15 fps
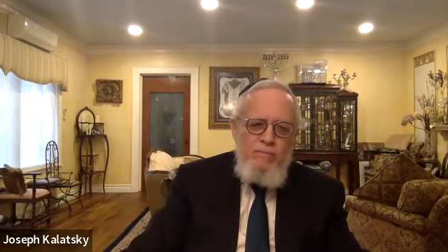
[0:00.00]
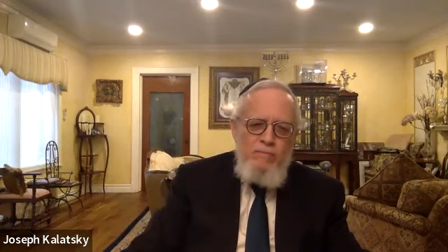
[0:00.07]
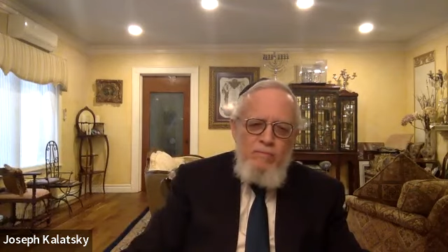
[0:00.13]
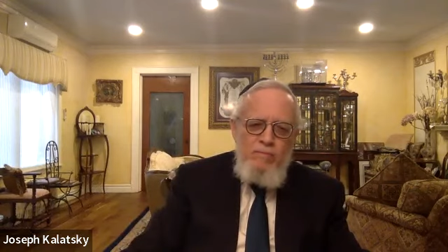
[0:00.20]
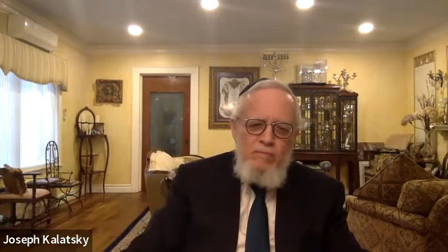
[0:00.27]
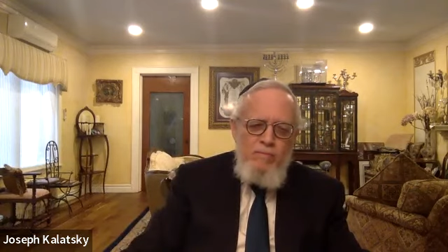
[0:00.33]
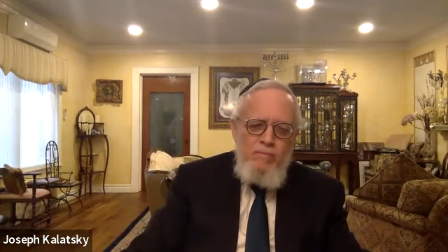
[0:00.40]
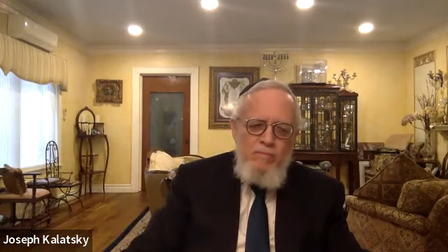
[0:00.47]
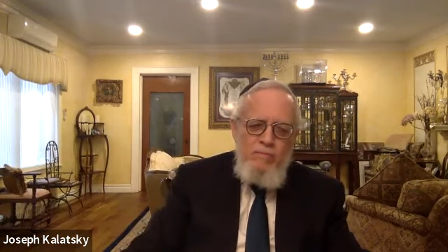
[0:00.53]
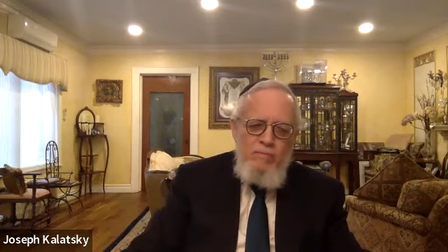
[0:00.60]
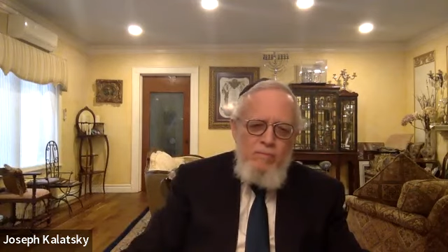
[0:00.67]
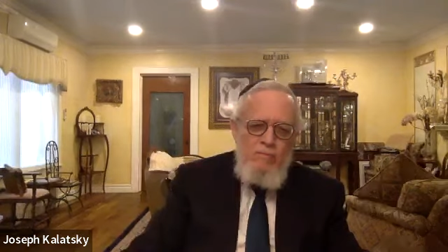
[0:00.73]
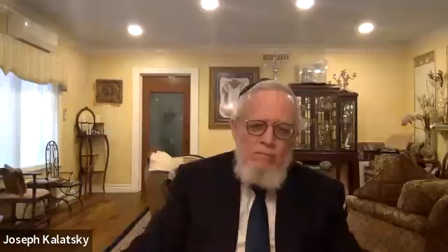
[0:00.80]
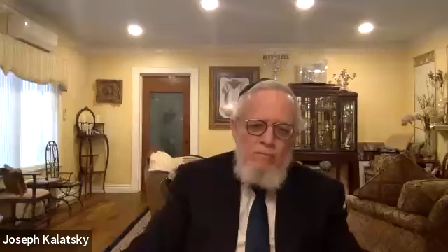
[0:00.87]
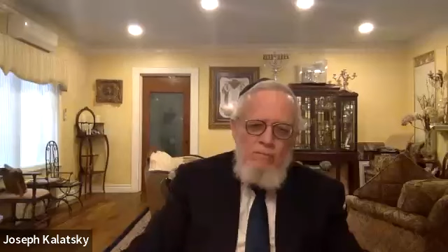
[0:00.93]

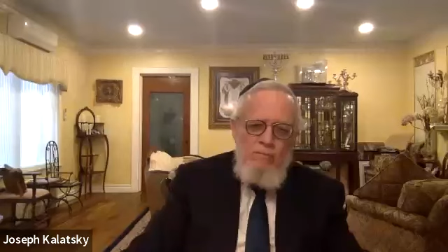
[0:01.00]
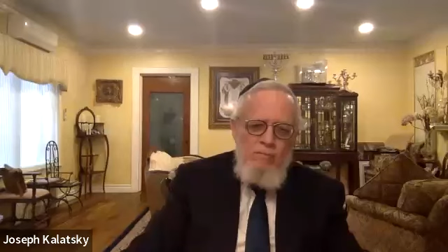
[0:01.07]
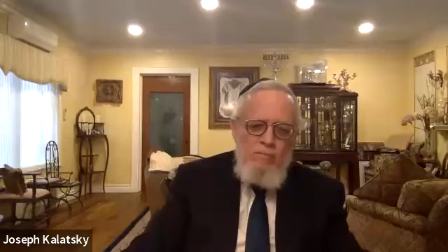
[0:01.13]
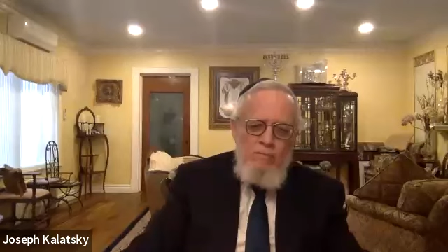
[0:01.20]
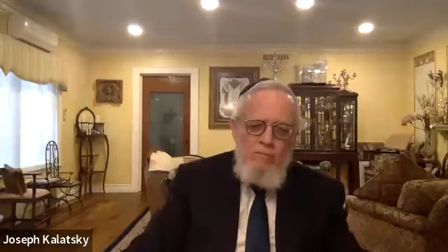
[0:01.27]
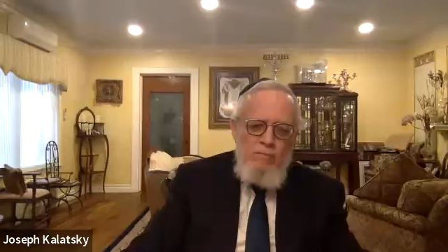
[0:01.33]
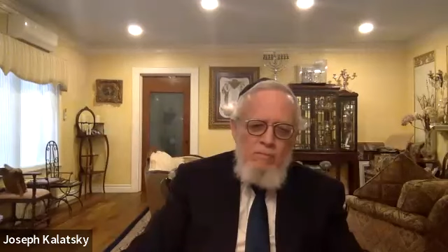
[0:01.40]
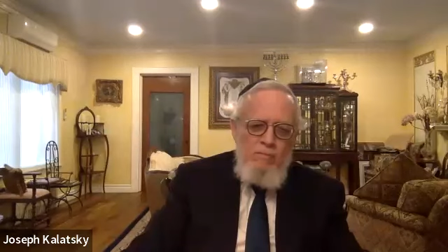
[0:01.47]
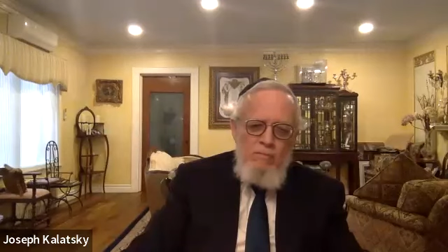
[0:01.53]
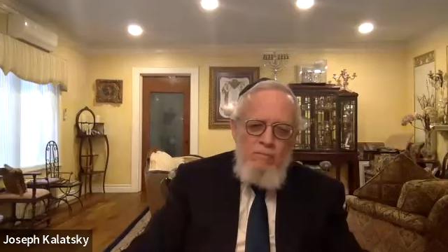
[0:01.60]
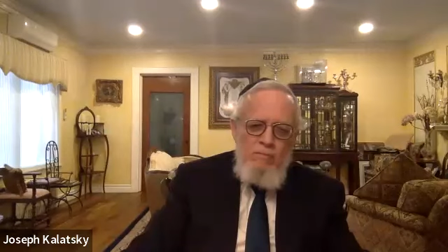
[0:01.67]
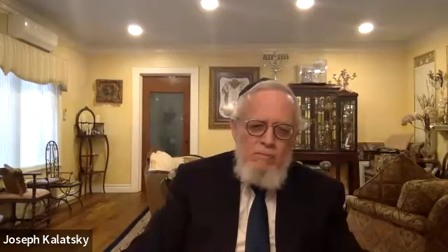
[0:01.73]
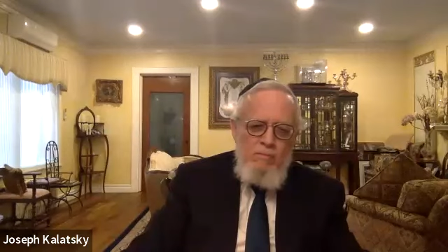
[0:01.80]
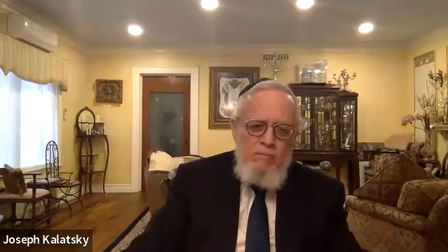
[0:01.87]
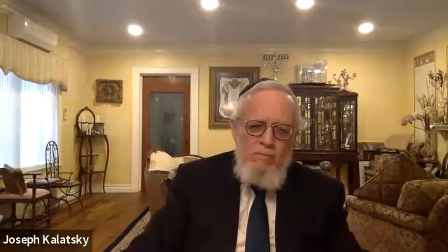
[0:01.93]

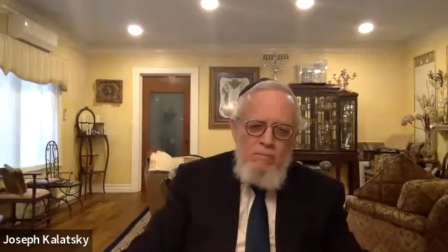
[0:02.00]
Nobody speaks.